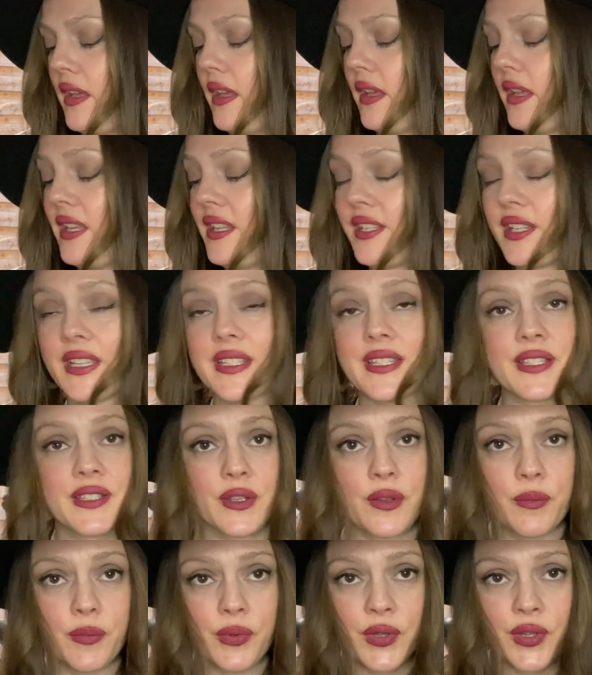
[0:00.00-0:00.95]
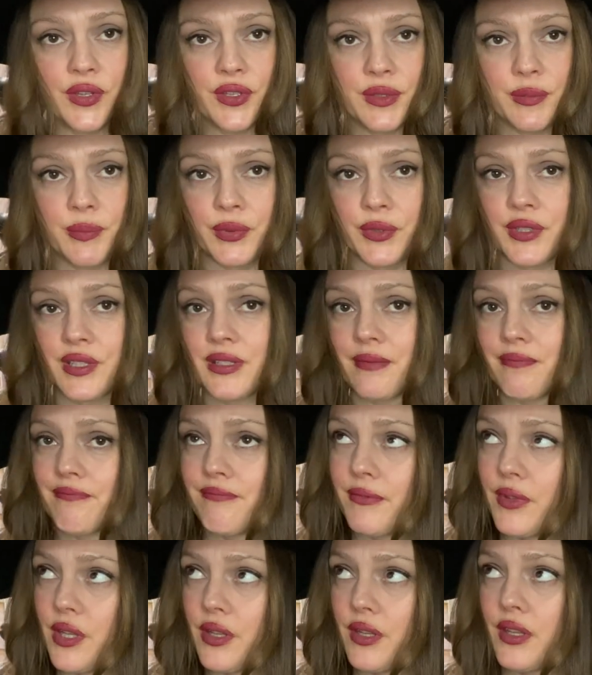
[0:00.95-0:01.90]
Each has its own perks, but
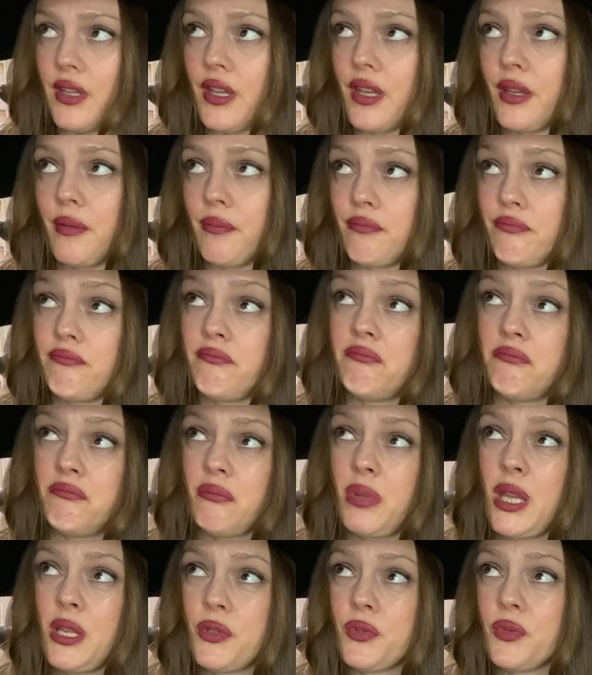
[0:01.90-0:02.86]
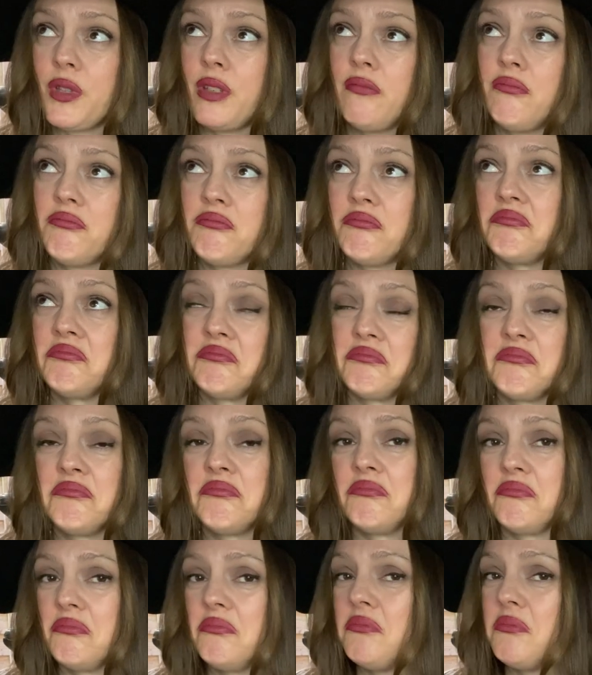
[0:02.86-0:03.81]
the Patreon
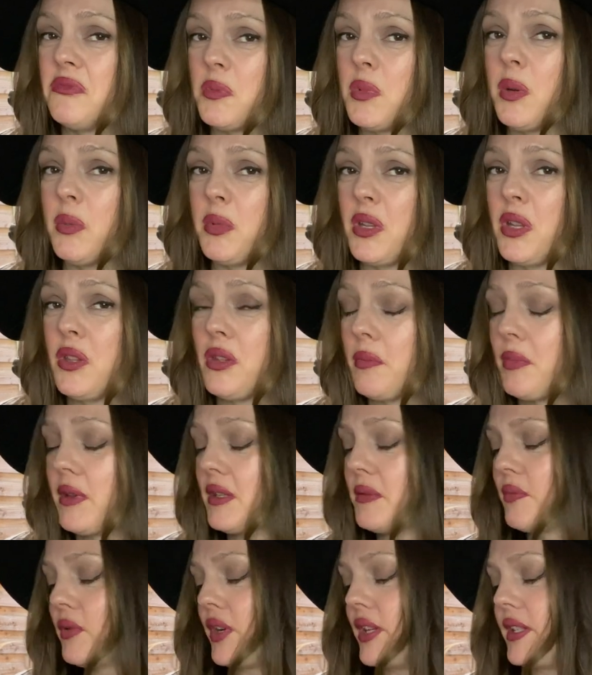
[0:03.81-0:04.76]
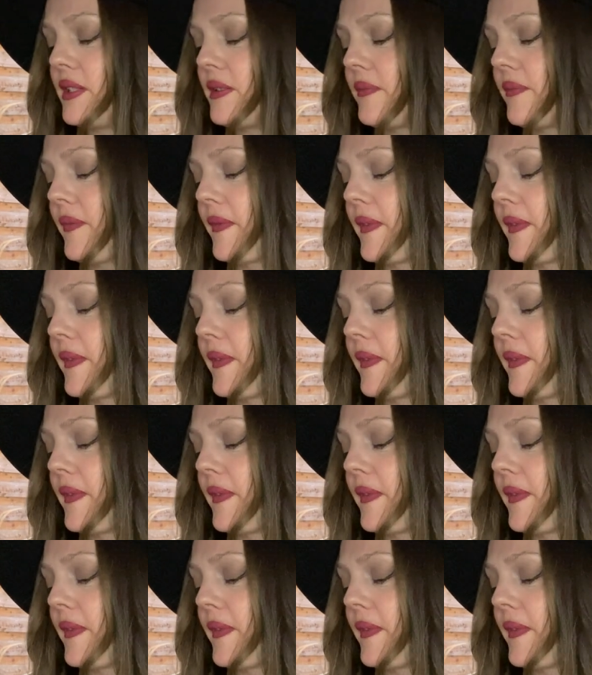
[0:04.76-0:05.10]
probably got the best price.